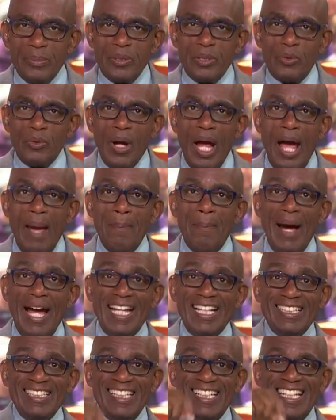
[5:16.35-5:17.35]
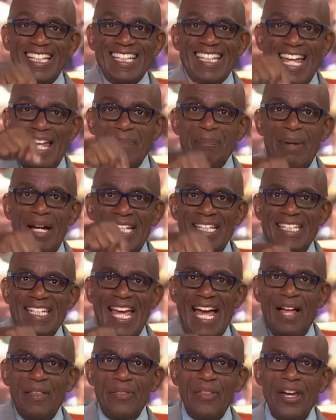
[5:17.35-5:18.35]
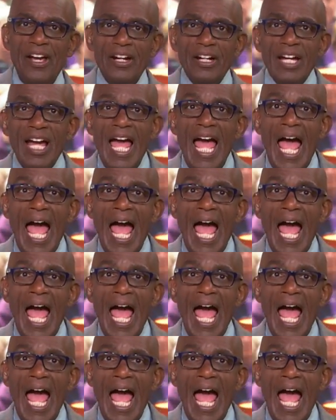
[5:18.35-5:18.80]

Subscribe subscribe by clicking that button down there